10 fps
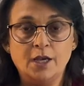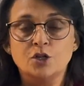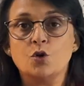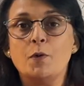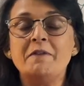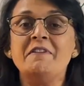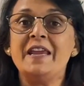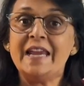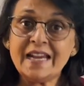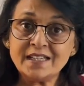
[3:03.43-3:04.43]
So when
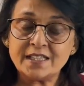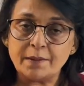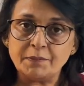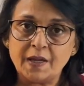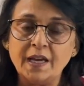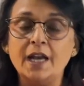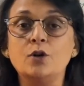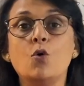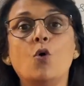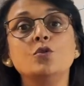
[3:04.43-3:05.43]
we eat something,
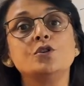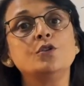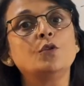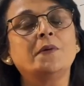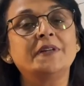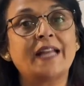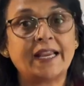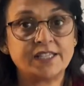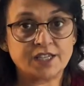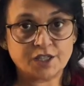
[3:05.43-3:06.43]
it goes into our
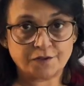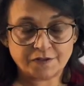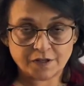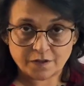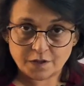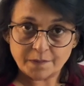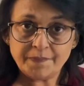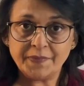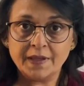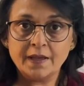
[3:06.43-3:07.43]
digestive system.
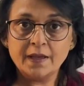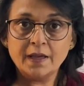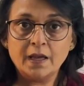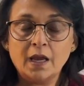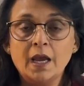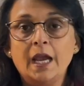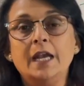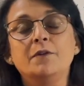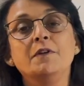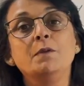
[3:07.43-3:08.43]

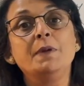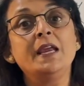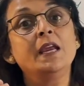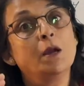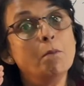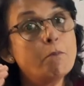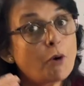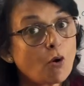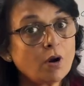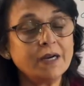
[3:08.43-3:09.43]
It will be
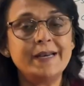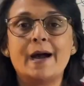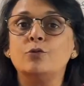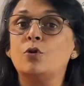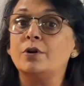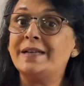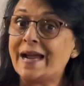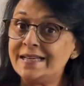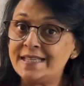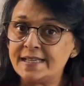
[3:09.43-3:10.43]
broken down or
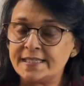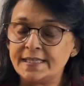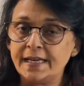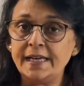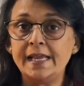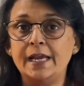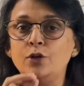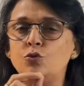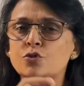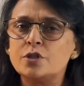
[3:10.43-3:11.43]
digested
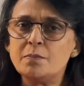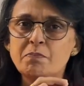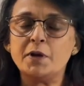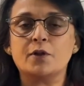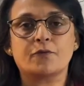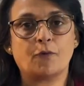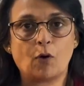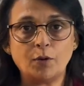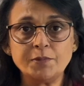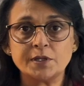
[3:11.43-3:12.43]
into simpler
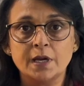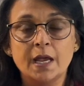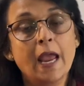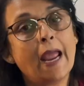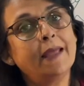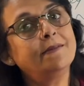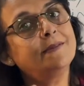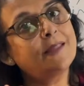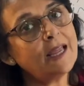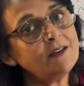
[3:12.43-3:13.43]
forms
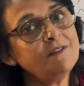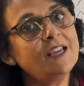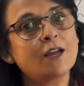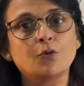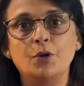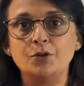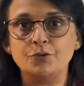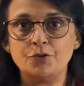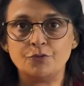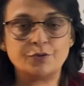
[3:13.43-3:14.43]
and then we are going
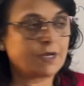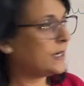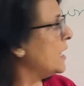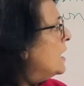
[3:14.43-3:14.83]
to use it.